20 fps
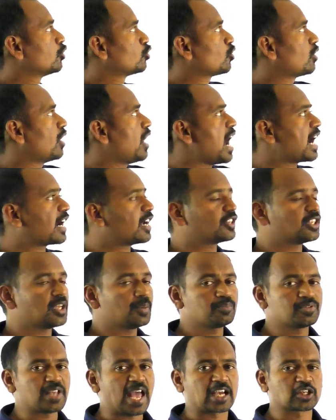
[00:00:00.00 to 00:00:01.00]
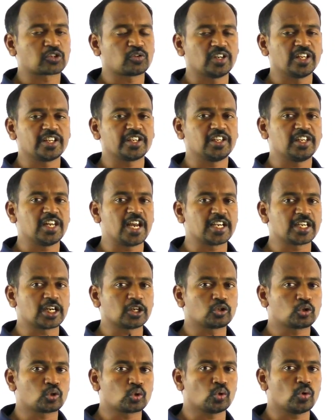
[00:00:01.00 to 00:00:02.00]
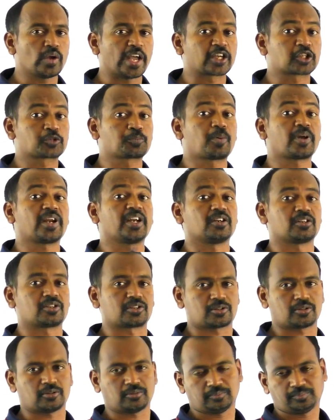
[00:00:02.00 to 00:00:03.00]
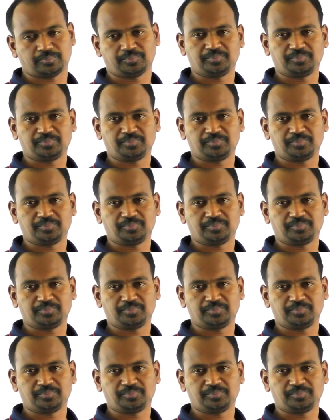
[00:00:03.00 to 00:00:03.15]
So logarithms actually related to exponents,